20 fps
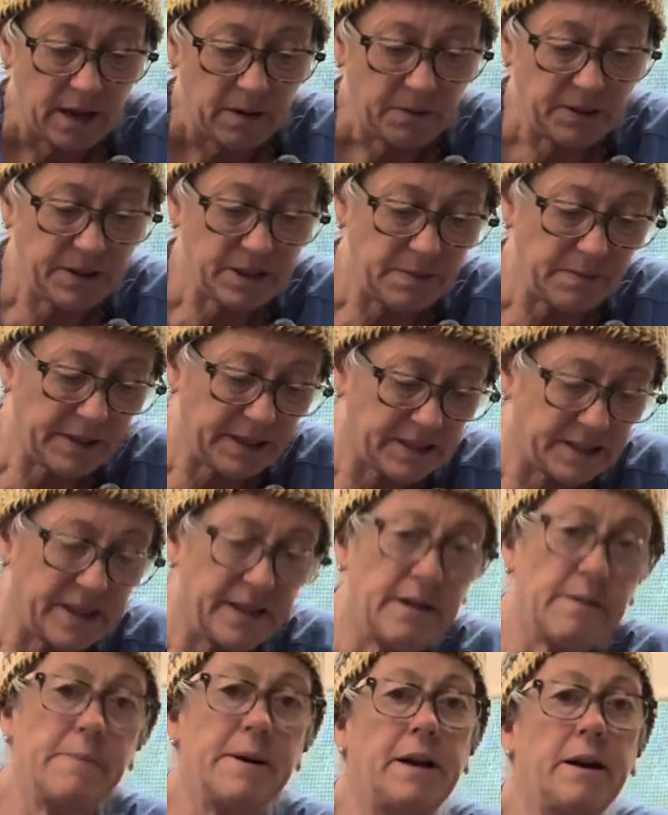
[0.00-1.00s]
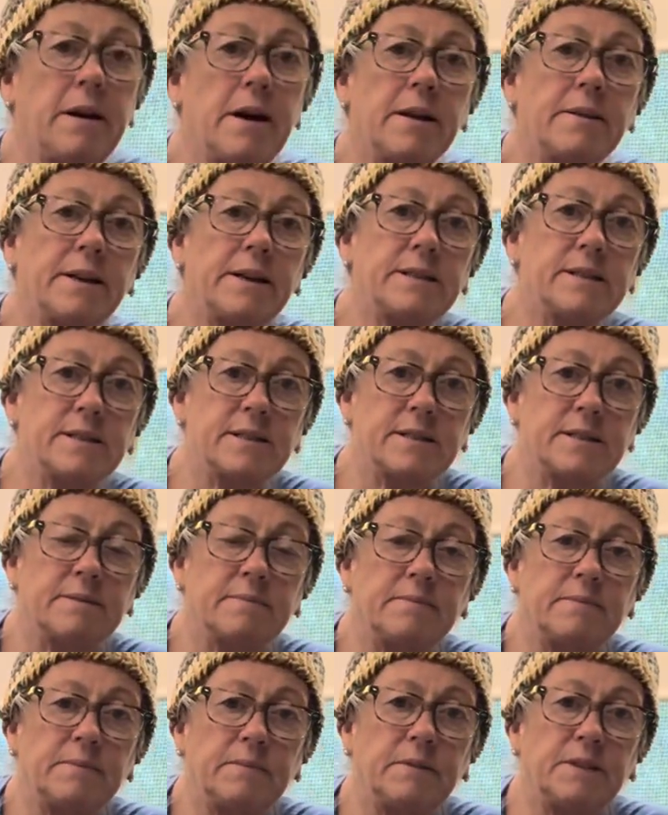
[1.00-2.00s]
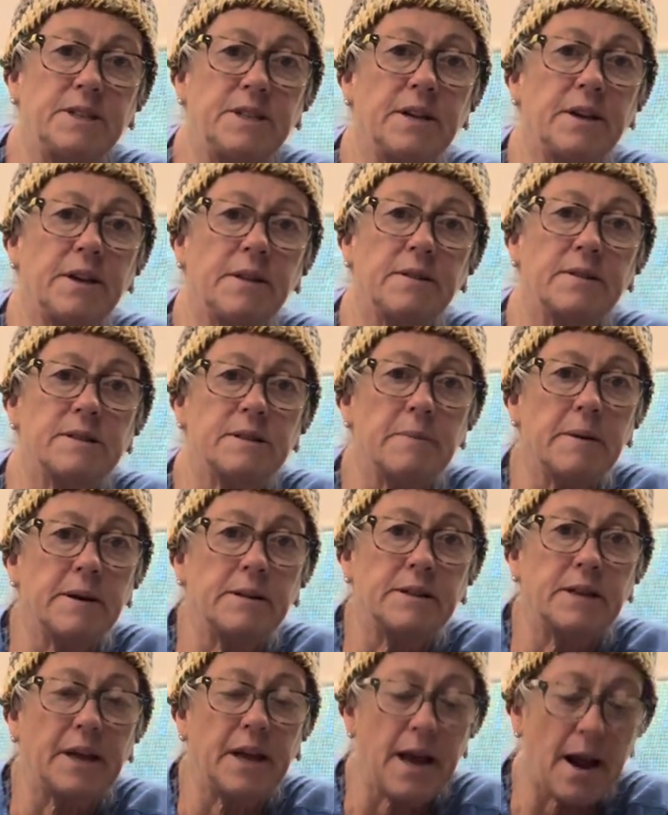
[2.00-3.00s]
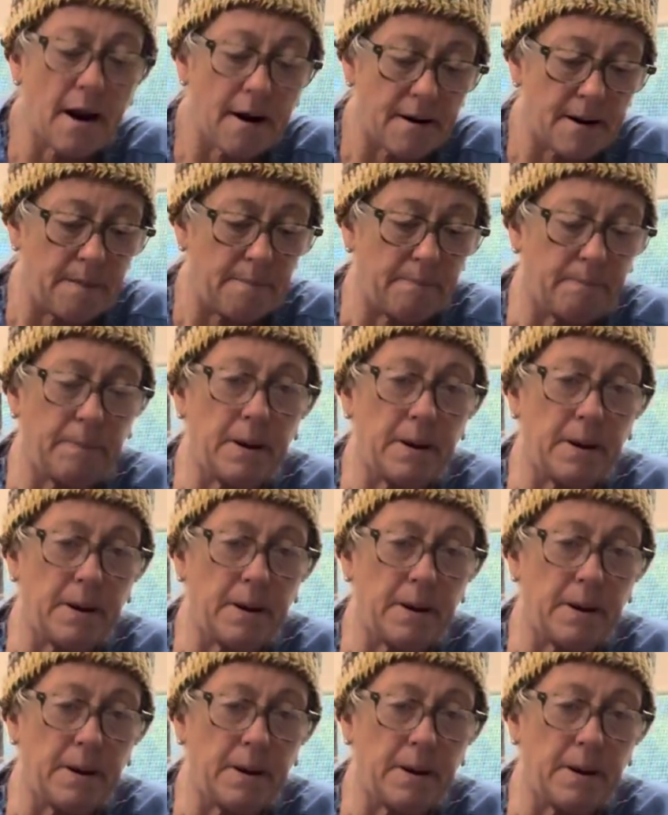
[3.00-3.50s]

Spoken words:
which you might say, oh my God, that's a ridiculous amount to carry.